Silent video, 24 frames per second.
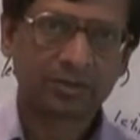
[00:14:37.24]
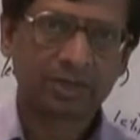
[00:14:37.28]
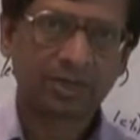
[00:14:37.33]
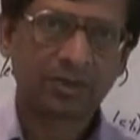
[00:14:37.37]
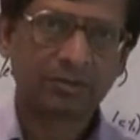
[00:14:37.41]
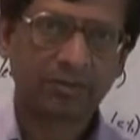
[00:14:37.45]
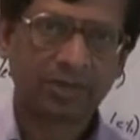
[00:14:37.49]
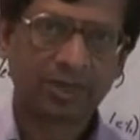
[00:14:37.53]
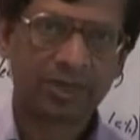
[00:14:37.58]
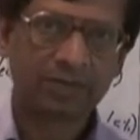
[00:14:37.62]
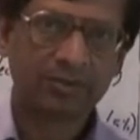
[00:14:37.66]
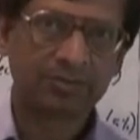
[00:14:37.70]

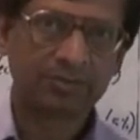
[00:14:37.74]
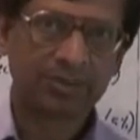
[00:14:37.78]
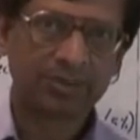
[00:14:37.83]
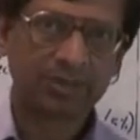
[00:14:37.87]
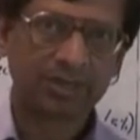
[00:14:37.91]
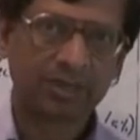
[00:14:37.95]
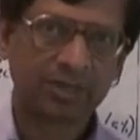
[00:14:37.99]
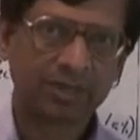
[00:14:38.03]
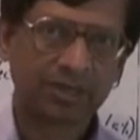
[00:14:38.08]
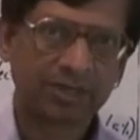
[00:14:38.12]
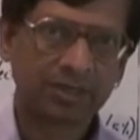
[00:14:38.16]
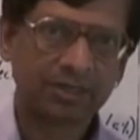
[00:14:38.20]
that it
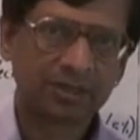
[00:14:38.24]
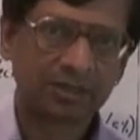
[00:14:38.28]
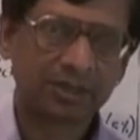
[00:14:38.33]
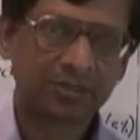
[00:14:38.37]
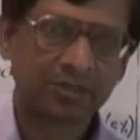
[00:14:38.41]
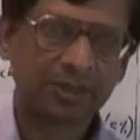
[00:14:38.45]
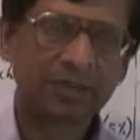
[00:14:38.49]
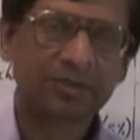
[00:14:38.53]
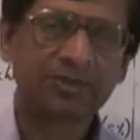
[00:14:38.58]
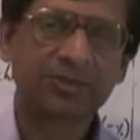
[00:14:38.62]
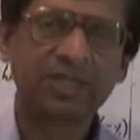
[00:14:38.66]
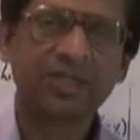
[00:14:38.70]

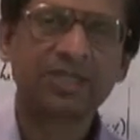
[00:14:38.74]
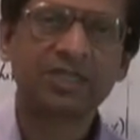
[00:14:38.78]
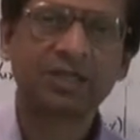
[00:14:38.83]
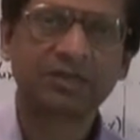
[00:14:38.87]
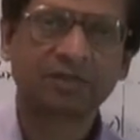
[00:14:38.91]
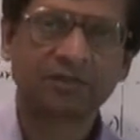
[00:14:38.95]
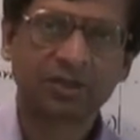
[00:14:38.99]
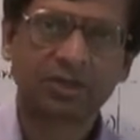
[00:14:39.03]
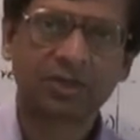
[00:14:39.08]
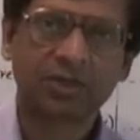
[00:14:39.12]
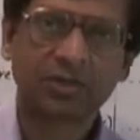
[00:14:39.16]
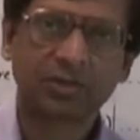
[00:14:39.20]
becomes
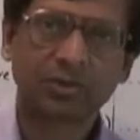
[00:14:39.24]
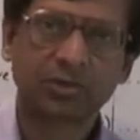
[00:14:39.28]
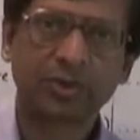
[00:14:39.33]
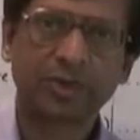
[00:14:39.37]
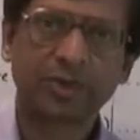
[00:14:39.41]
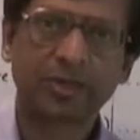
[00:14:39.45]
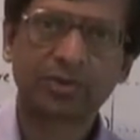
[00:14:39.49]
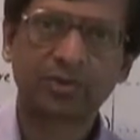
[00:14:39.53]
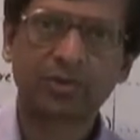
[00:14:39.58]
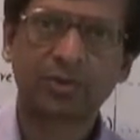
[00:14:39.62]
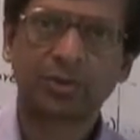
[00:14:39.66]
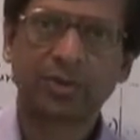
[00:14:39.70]
easier for the
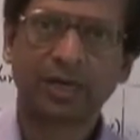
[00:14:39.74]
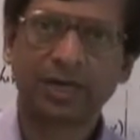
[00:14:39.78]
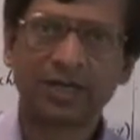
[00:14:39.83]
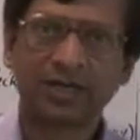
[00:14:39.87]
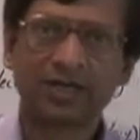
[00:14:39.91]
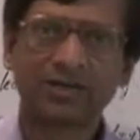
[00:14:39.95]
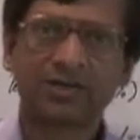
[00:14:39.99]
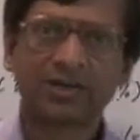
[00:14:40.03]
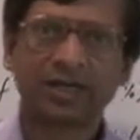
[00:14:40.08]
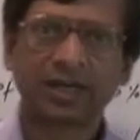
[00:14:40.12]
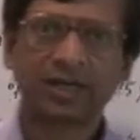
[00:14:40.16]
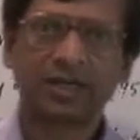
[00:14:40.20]
students to
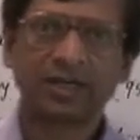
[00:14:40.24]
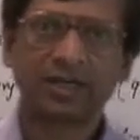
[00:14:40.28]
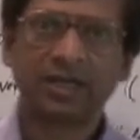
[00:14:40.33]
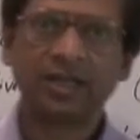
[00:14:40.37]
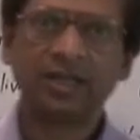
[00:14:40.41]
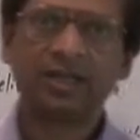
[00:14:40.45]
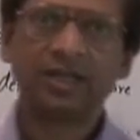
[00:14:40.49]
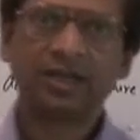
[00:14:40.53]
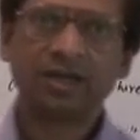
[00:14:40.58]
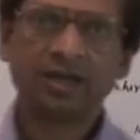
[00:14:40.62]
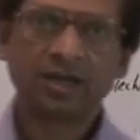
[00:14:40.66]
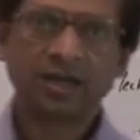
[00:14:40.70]
understand
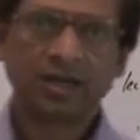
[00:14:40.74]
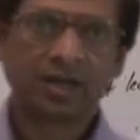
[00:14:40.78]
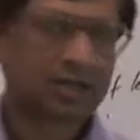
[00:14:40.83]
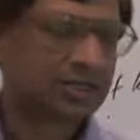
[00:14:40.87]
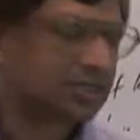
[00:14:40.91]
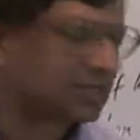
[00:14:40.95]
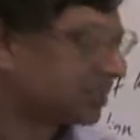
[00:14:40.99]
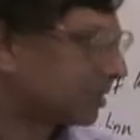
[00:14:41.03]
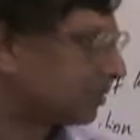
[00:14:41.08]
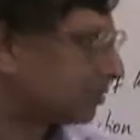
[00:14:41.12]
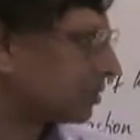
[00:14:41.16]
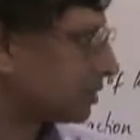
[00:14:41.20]
the
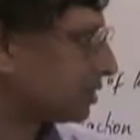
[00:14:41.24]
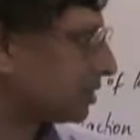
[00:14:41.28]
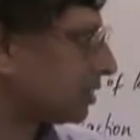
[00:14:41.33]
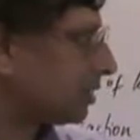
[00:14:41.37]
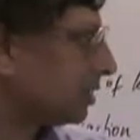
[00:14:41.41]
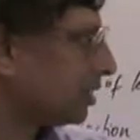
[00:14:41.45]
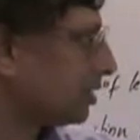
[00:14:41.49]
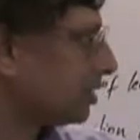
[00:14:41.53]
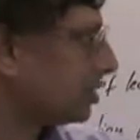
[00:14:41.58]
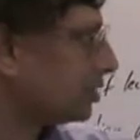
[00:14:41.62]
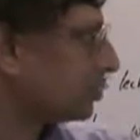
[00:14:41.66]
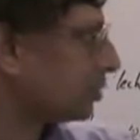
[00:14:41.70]

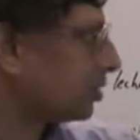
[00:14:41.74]
concepts.